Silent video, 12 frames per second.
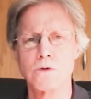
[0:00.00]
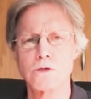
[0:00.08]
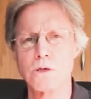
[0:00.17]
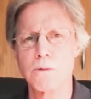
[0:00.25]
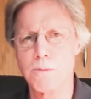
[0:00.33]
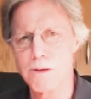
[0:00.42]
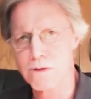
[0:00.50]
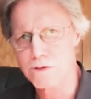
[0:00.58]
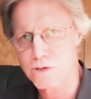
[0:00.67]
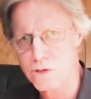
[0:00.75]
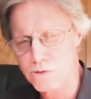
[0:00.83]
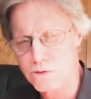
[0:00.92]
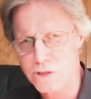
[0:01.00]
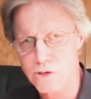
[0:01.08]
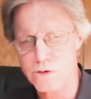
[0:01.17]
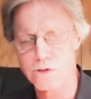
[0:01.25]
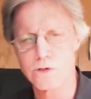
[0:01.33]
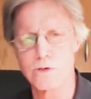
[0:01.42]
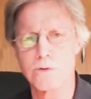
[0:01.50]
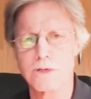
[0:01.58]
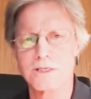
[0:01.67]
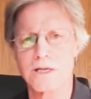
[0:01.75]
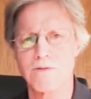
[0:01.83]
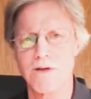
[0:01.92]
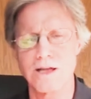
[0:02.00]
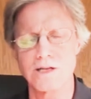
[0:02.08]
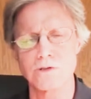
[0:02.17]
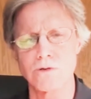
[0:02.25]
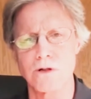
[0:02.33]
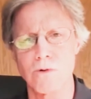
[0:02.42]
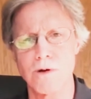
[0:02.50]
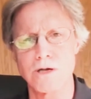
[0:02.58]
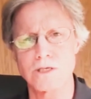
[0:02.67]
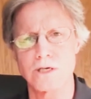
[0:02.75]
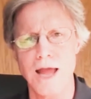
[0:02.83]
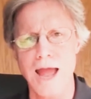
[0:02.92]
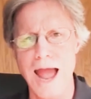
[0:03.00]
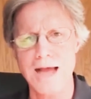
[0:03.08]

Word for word: What you to be able to do is learn to, instead of answering a question,